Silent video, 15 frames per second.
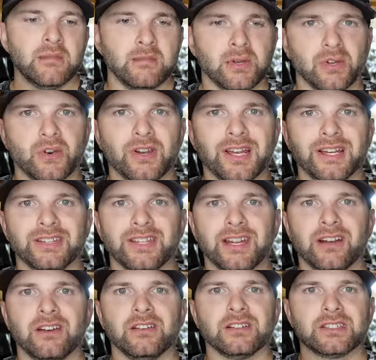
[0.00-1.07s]
But go down
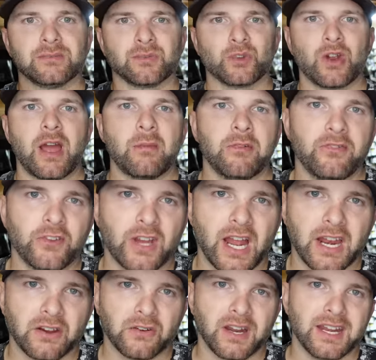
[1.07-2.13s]
there, subscribe if you're
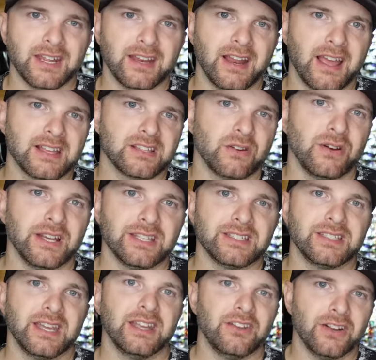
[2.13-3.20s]
not already, and as
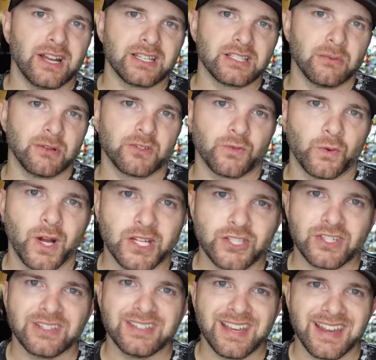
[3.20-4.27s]
always, thank you guys so much for
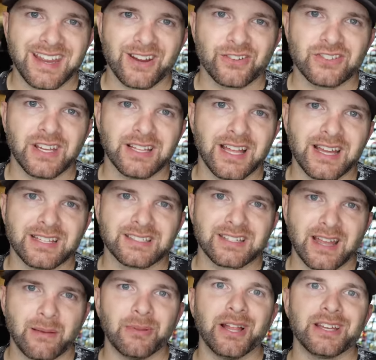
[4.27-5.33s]
watching. Take care, tight lines.
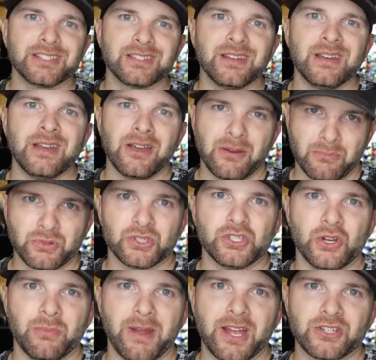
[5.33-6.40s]
God bless.
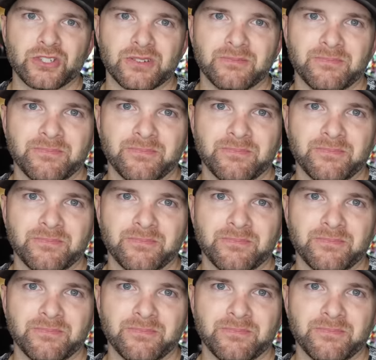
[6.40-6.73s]
Pursue your passion.